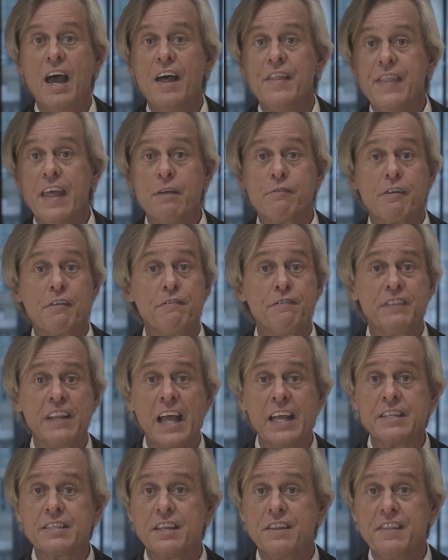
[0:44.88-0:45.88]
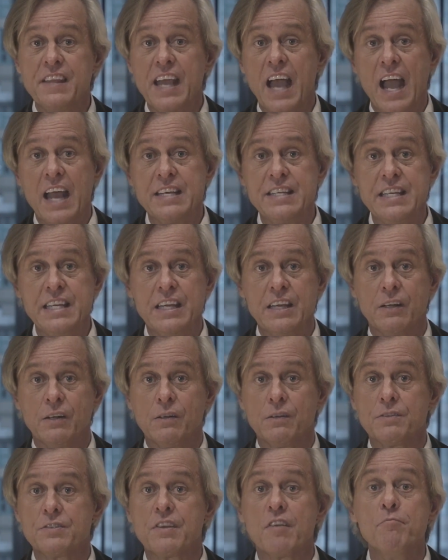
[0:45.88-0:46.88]
They reflected the
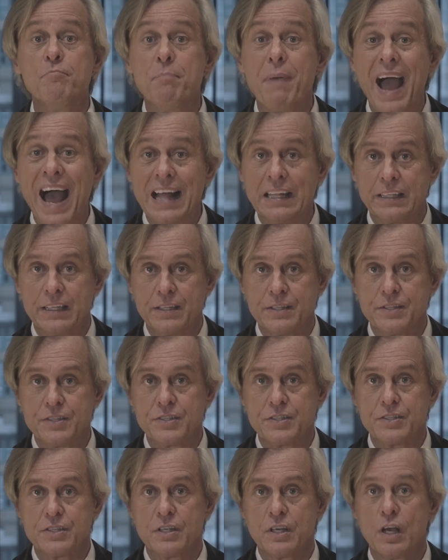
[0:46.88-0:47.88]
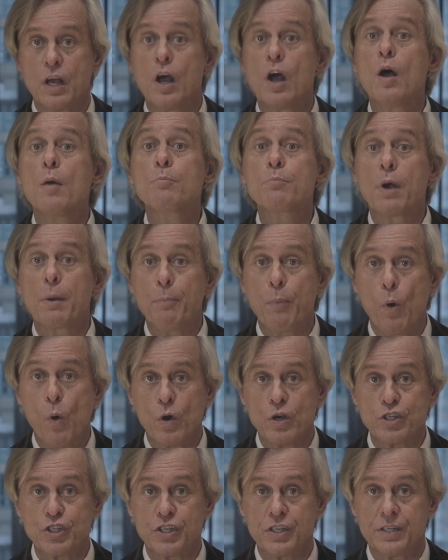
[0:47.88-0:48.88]
ideals of balance,
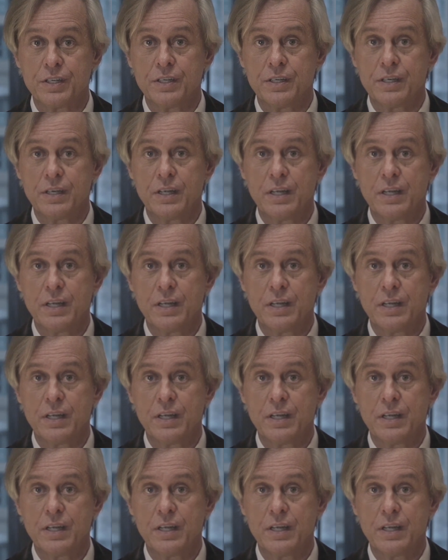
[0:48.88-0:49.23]
proportion,